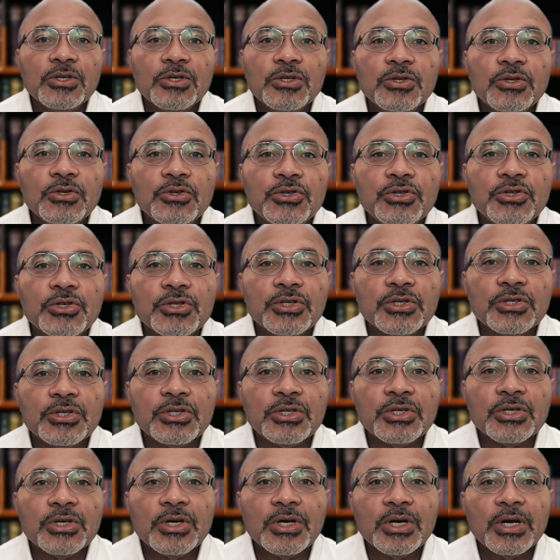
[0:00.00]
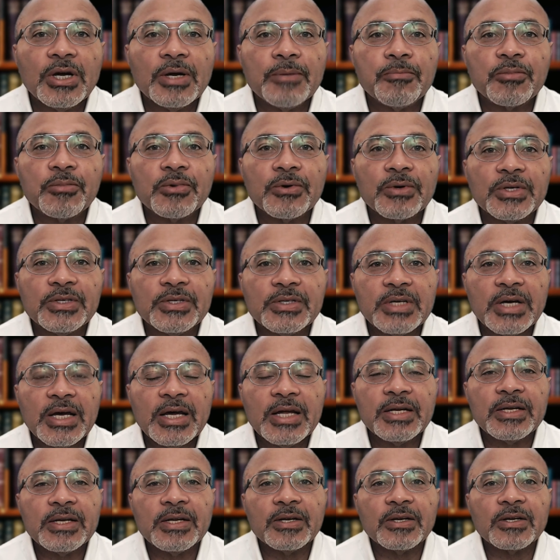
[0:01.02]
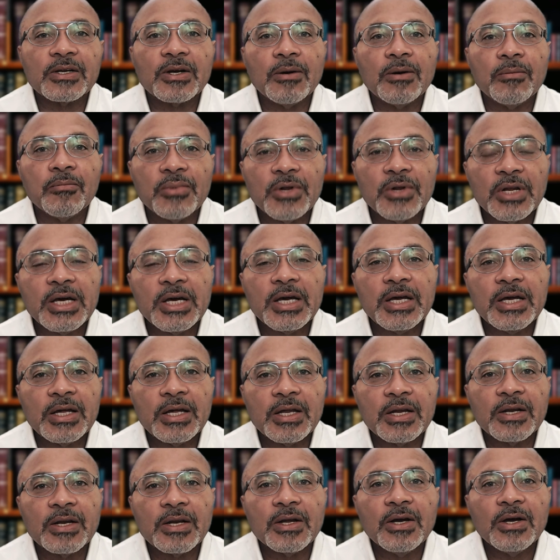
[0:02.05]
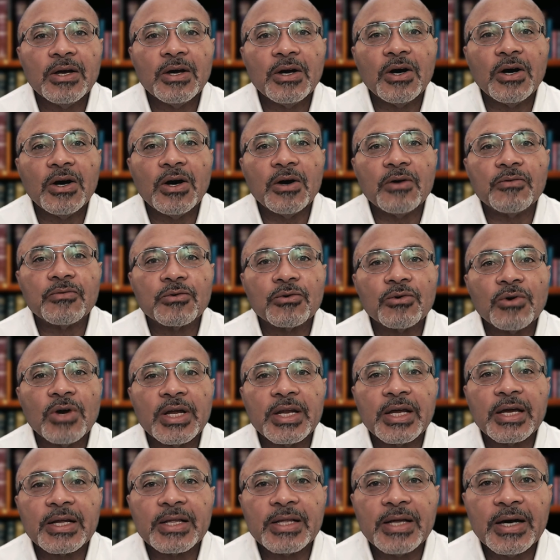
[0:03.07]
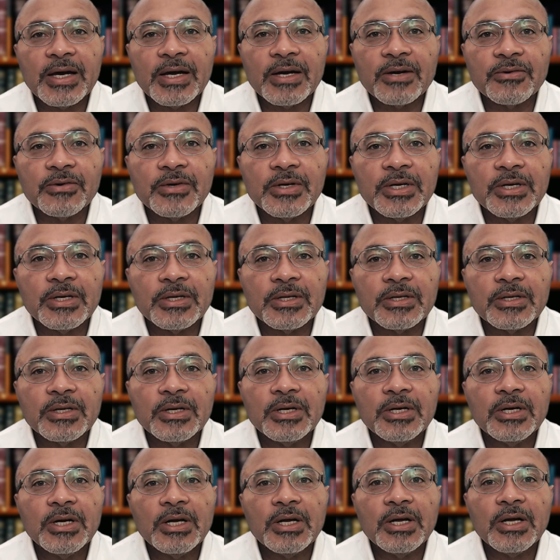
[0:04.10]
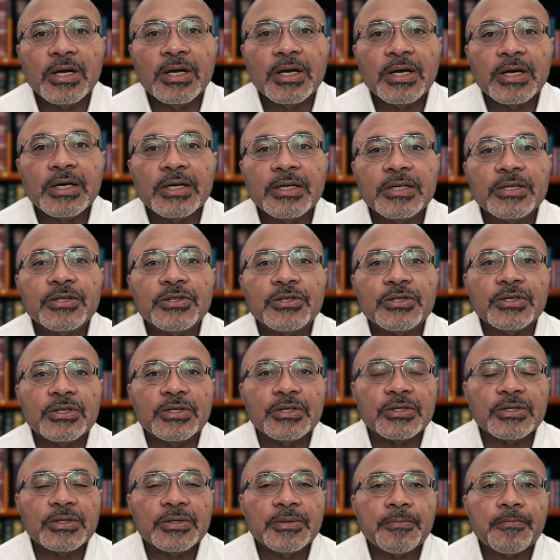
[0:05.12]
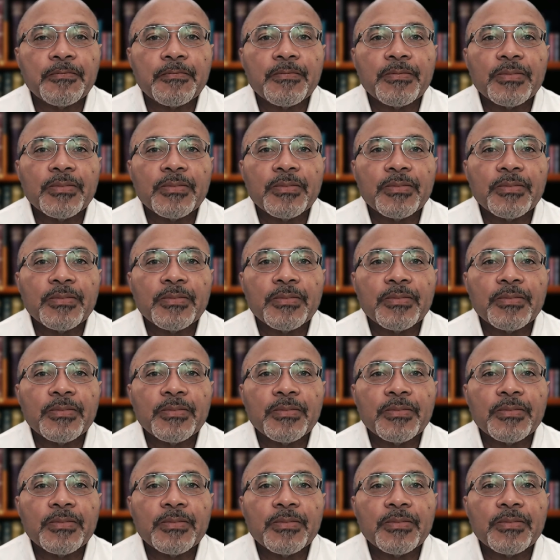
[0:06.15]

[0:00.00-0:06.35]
usually present and complain of chronic diarrheal illnesses.